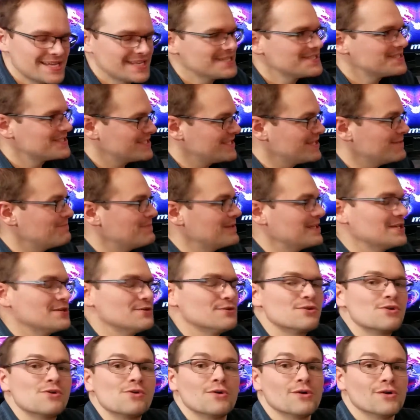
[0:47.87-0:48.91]

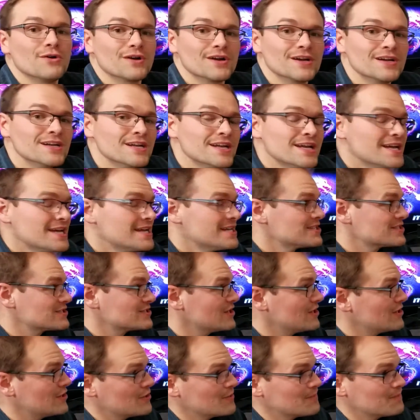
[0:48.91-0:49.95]
CPU cooler.
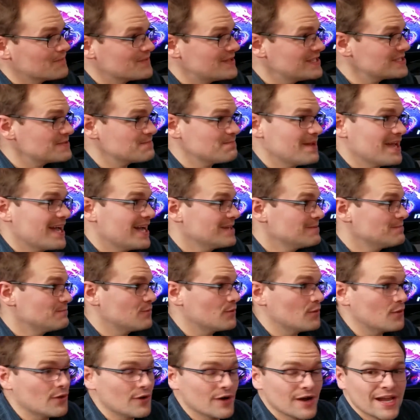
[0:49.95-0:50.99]
So this bad
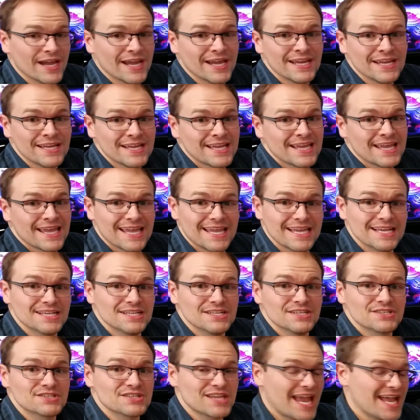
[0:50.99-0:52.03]
boy
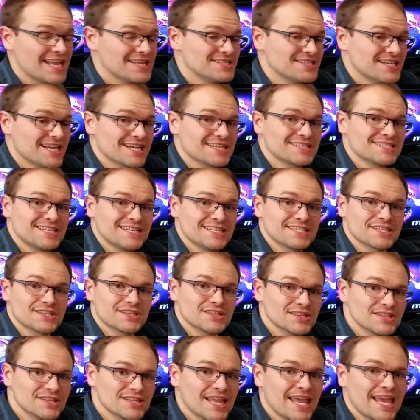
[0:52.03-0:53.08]
is NZXT's
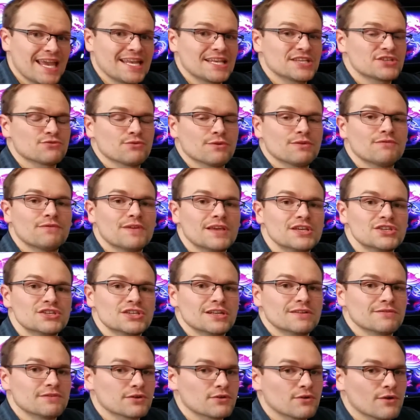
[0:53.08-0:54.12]
latest revision
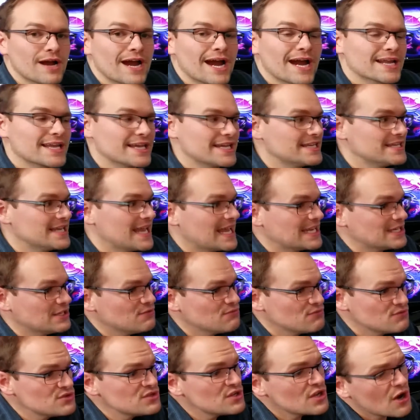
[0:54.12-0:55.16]
of the Kraken, and you
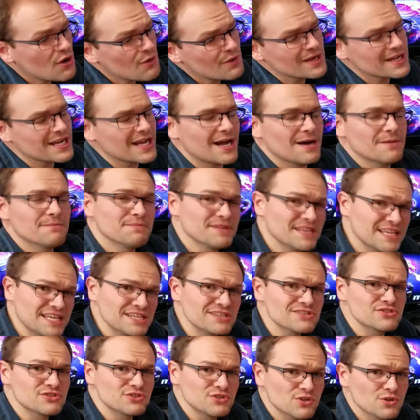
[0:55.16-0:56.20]
know a company
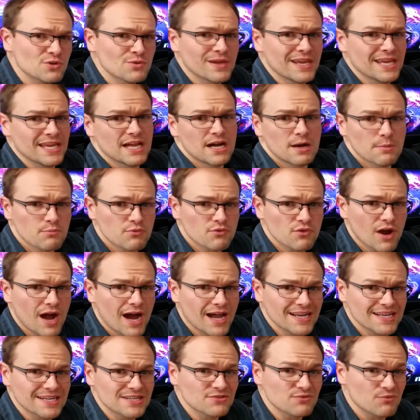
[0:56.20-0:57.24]
is doing a
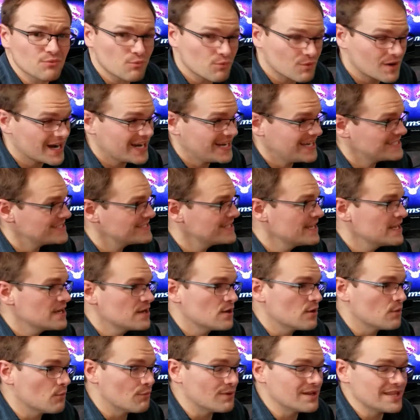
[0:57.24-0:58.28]
product right
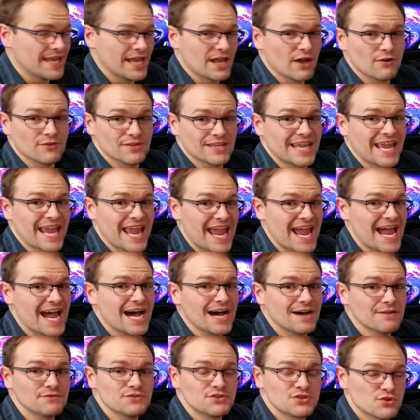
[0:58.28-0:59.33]
when they only
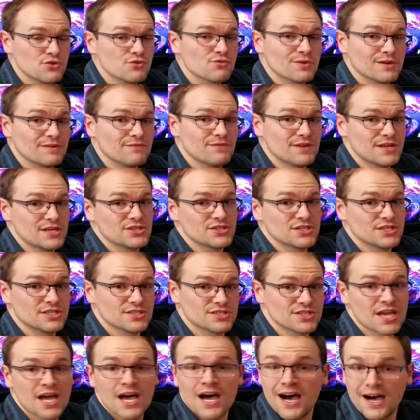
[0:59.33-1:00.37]
have two
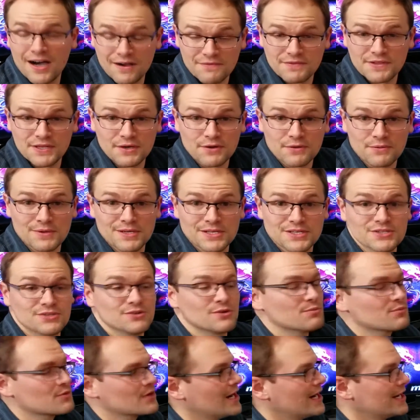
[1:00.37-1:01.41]
revisions of their
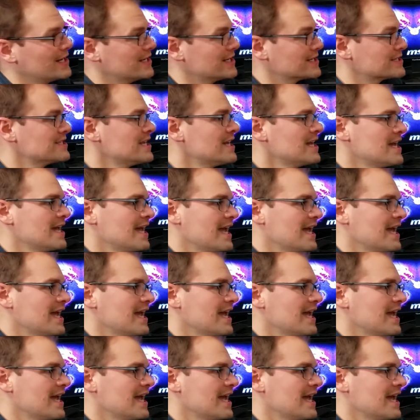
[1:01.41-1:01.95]
original product.